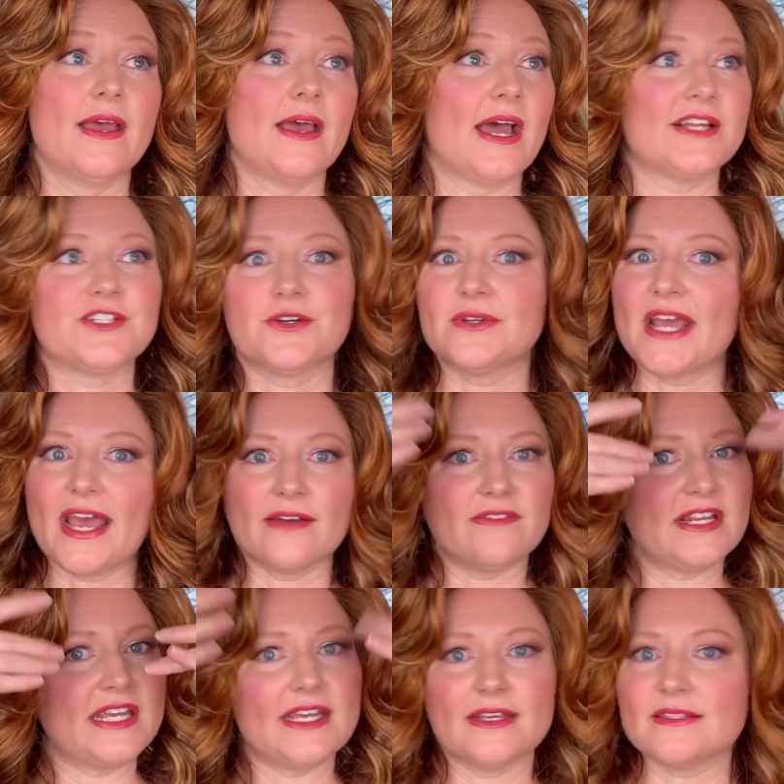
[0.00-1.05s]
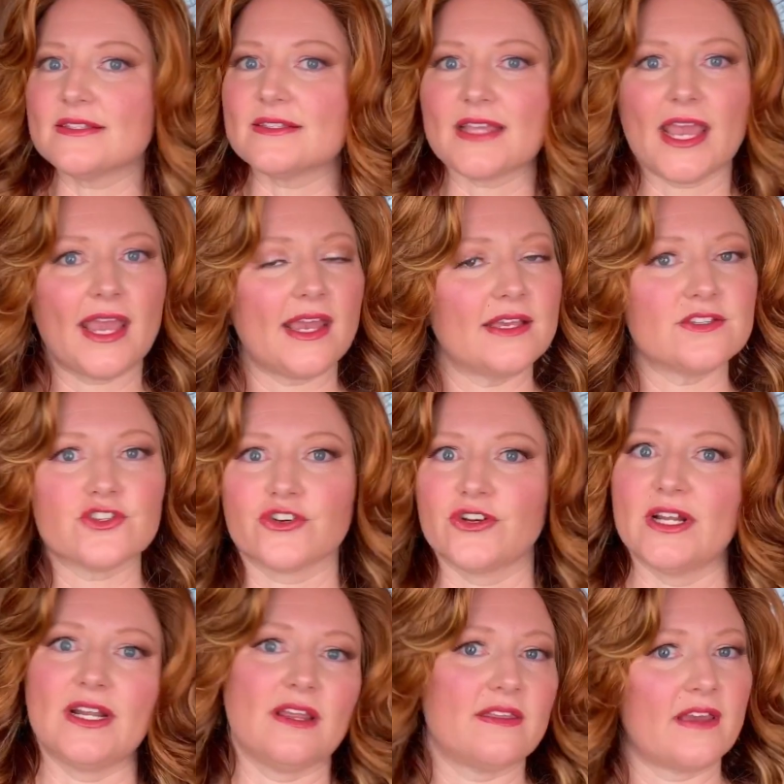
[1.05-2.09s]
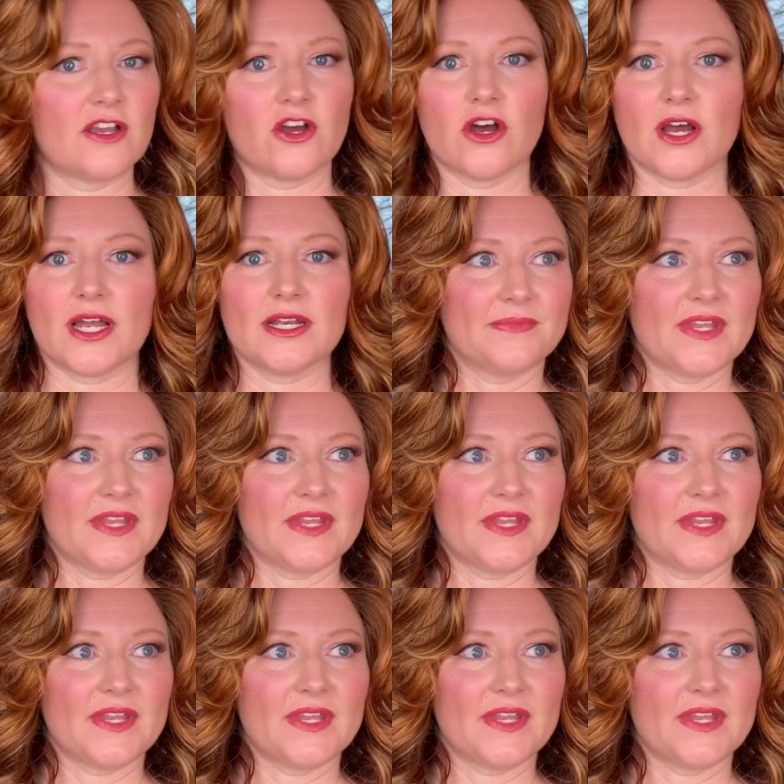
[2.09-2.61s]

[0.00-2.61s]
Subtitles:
I don't have any it stays or anything on.